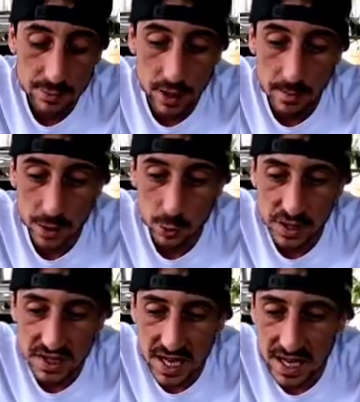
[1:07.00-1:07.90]
half, so I bought
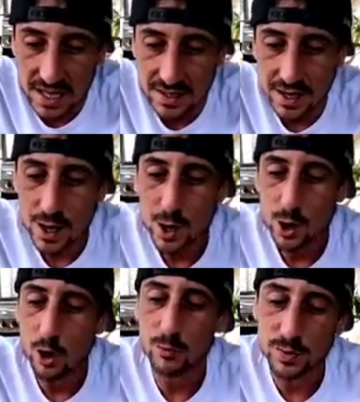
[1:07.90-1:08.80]
three tickets.
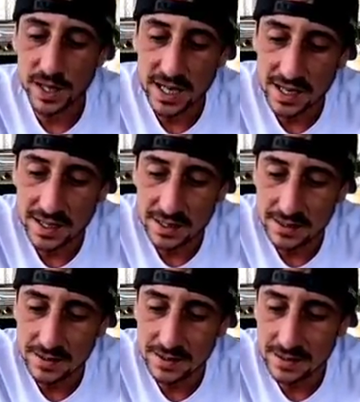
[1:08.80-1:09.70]
Hopefully
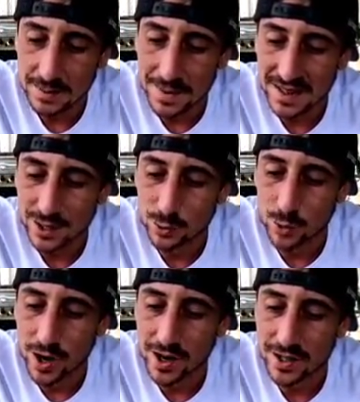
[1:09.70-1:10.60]
the method
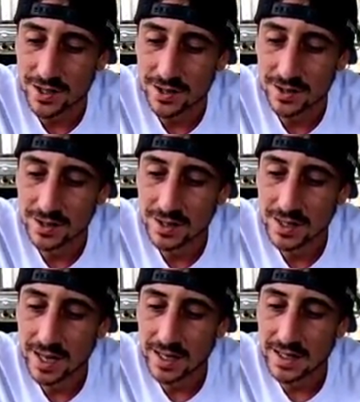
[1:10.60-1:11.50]
works.
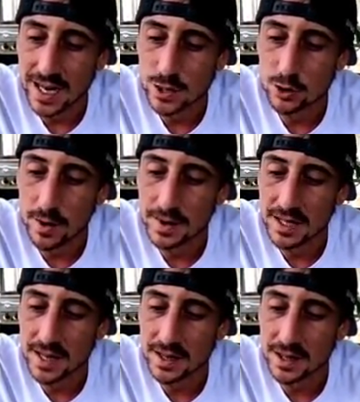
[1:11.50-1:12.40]
And guys, drop
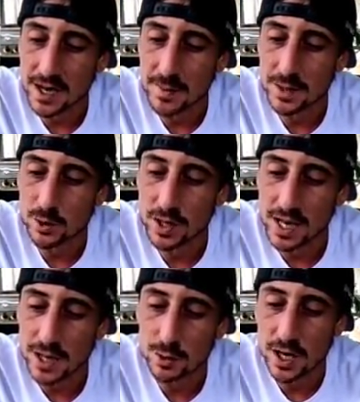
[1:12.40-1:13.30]
me down in the comments, what are
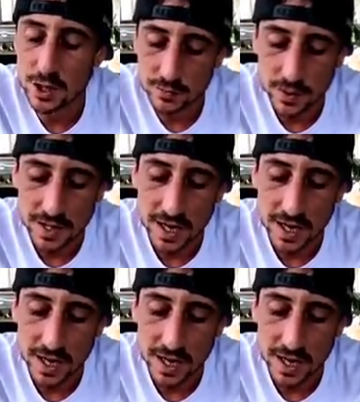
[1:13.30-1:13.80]
you guys scratching for